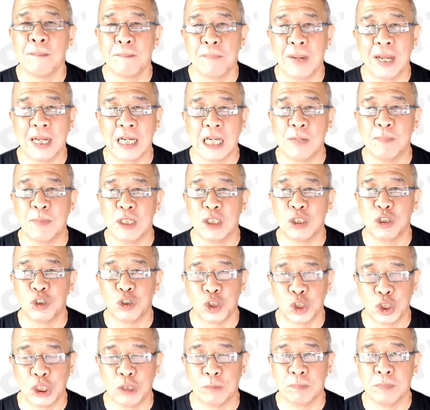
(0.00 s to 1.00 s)
My name is
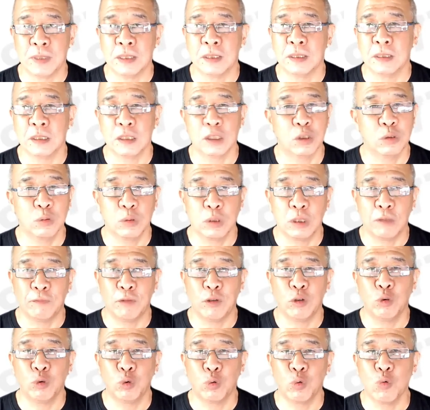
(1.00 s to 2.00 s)
Jip Ng. So if
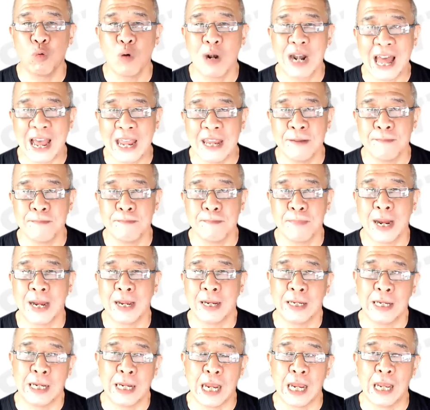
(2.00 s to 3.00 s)
you do like
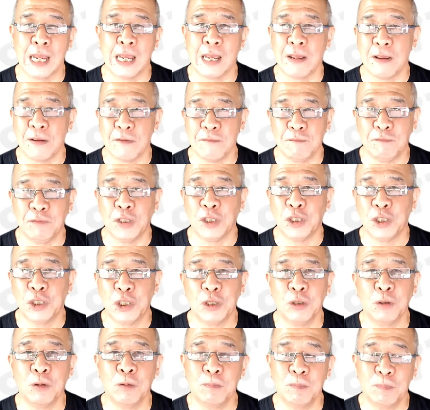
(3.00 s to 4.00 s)
my
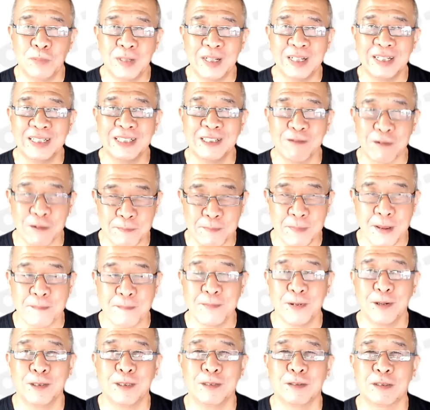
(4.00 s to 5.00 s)
video, please
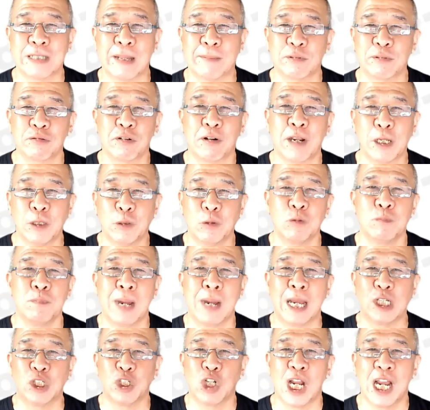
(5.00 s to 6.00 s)
remember to subscribe to
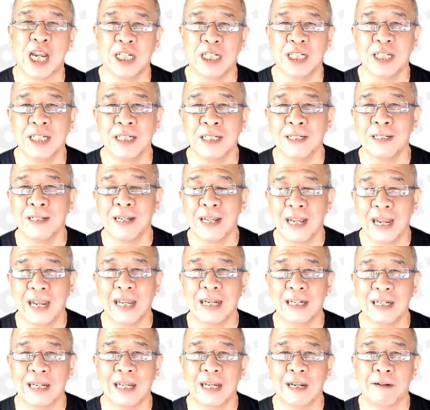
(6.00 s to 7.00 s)
my channel,
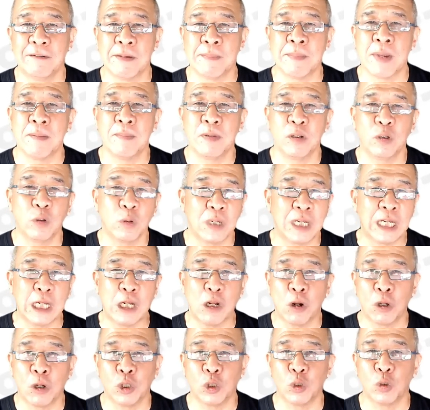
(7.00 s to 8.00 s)
and remember to
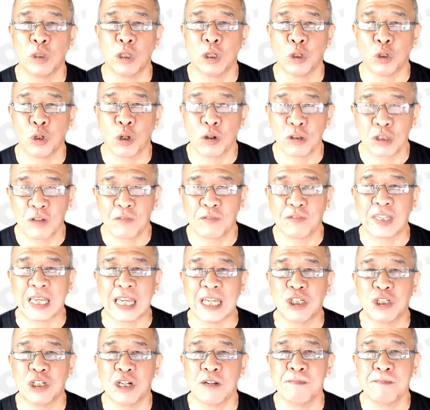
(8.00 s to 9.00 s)
hit onto the
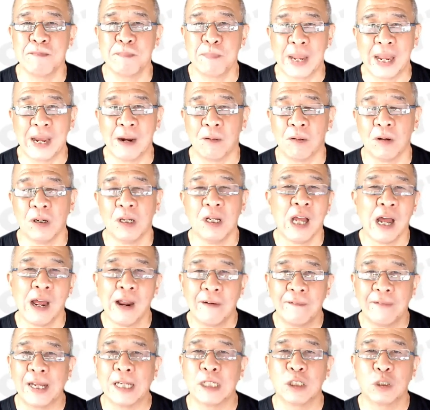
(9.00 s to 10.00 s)
notification bell,
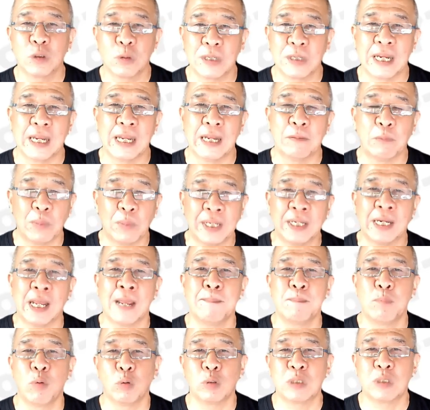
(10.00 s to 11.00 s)
right? So that when I
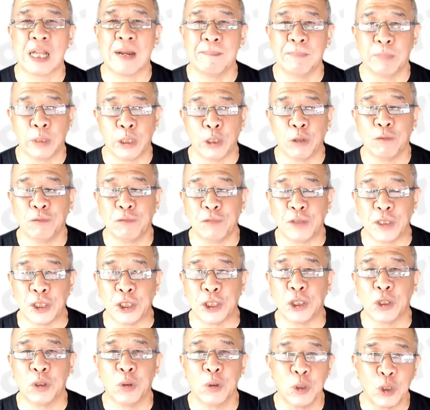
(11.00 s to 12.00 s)
post up new
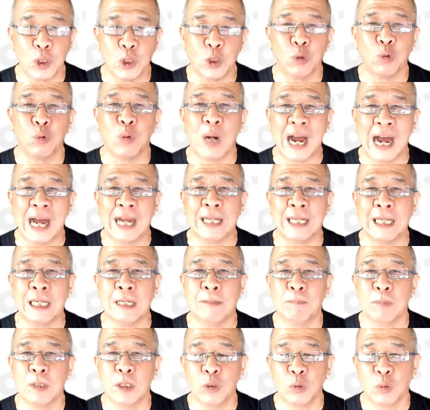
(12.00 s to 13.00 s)
video, you are
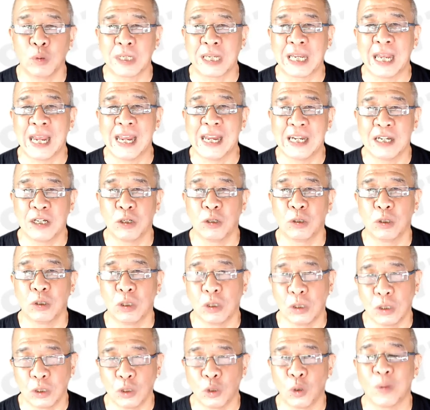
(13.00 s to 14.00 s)
able to get
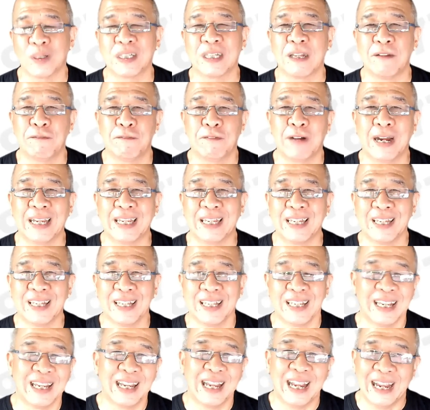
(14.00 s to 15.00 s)
notified.
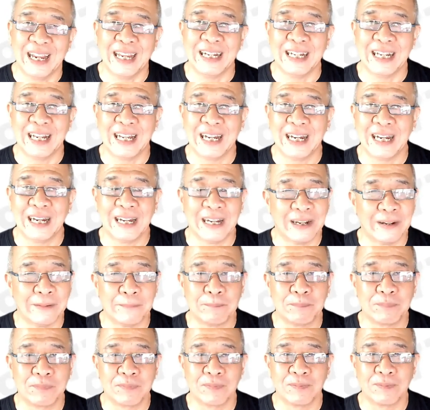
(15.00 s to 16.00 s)
And
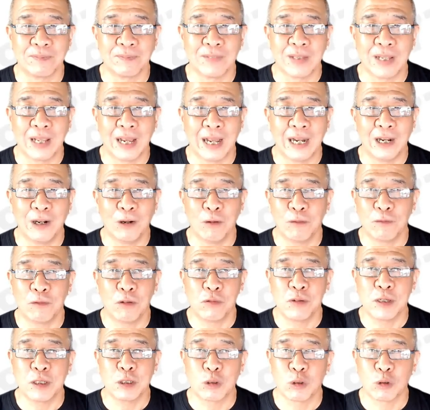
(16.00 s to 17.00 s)
look
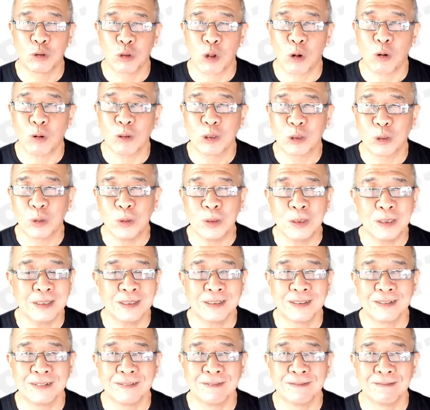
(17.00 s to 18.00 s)
forward to talk soon.
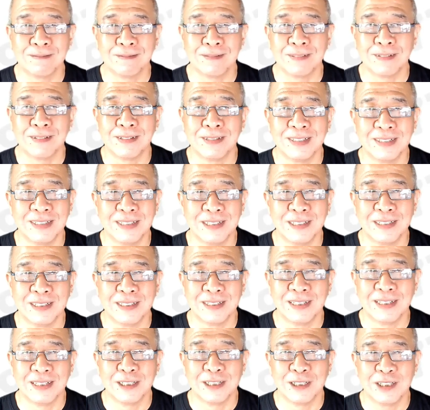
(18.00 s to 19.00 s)

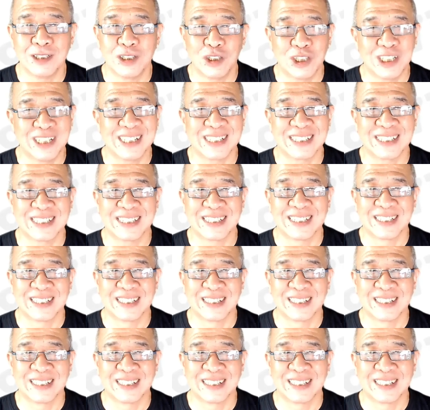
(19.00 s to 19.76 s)
Cheers.